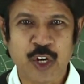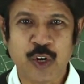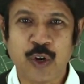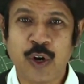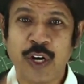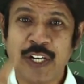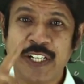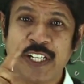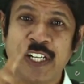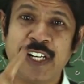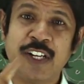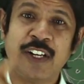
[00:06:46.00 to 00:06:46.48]

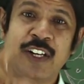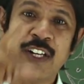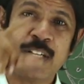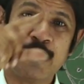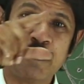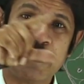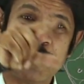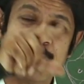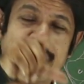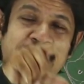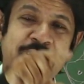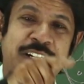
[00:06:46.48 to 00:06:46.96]

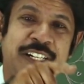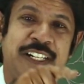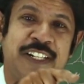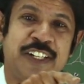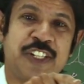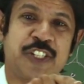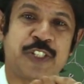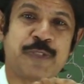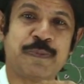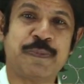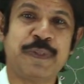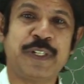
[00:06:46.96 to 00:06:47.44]
Cotyledon provide
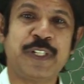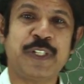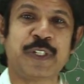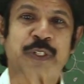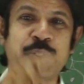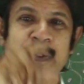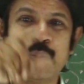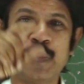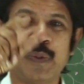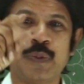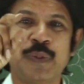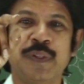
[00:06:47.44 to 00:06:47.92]
nourishment
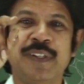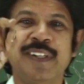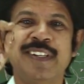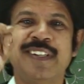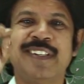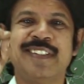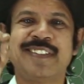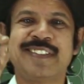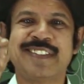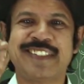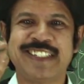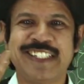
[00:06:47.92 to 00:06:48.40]
to
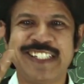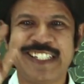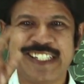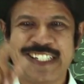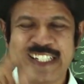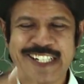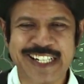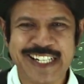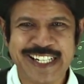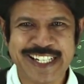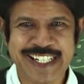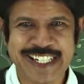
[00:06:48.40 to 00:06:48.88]

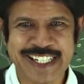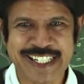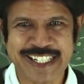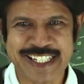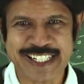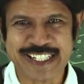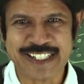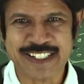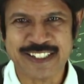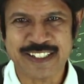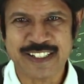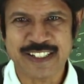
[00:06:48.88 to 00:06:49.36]

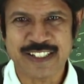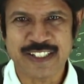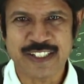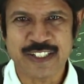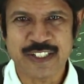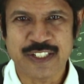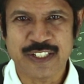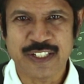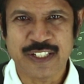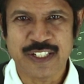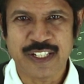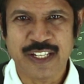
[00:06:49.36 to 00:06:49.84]
seedling,
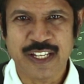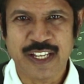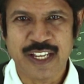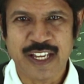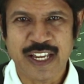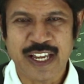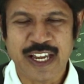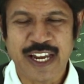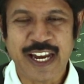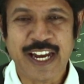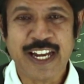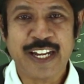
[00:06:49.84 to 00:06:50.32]

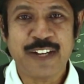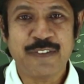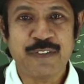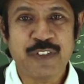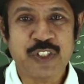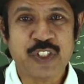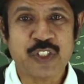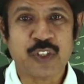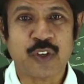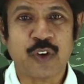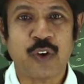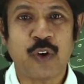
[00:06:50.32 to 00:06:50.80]
and
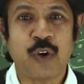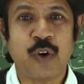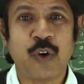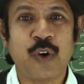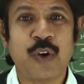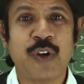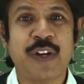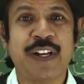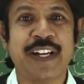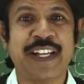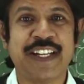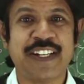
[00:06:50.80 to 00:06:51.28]
which are
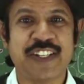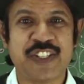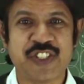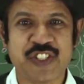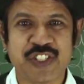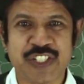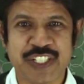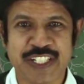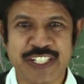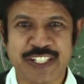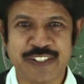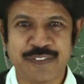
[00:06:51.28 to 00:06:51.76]
all
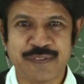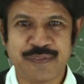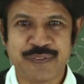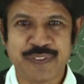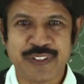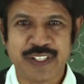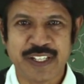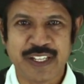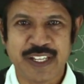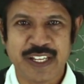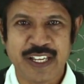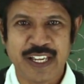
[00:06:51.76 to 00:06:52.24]
nourishing,
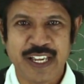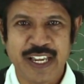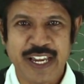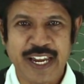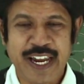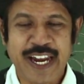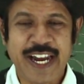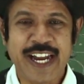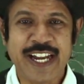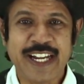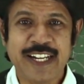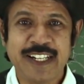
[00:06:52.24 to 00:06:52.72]

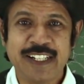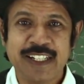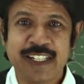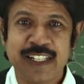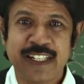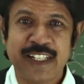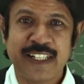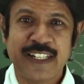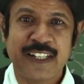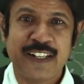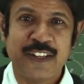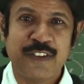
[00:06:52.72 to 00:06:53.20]
and
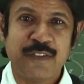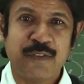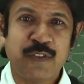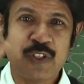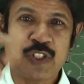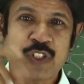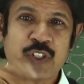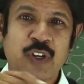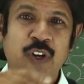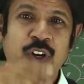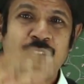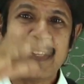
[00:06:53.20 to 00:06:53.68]

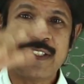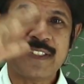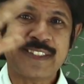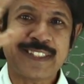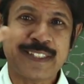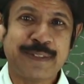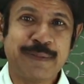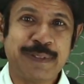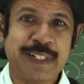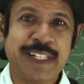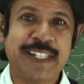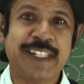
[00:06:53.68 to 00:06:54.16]
which are all
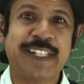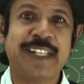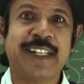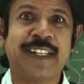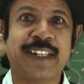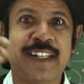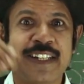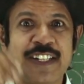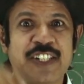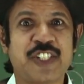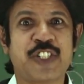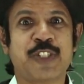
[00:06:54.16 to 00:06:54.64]
similar in
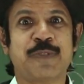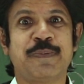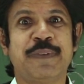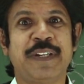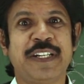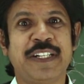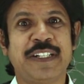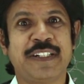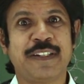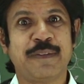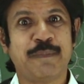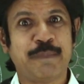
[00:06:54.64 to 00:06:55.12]

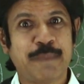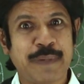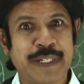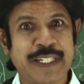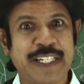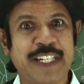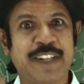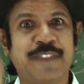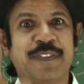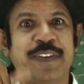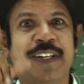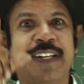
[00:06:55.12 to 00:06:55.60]
nourishment
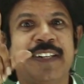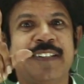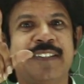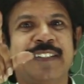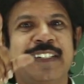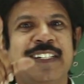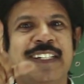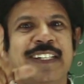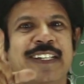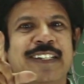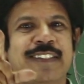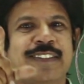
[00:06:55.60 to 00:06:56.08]
but difference
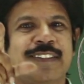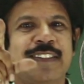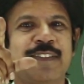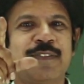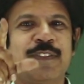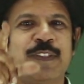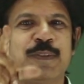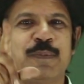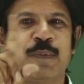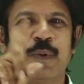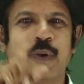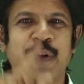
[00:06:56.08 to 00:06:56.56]
in case
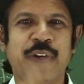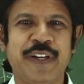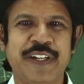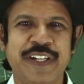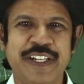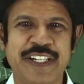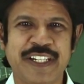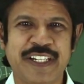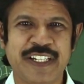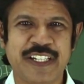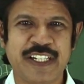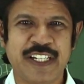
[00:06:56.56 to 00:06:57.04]
of the
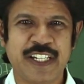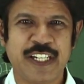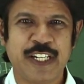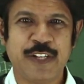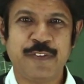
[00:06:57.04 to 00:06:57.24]
ploidy.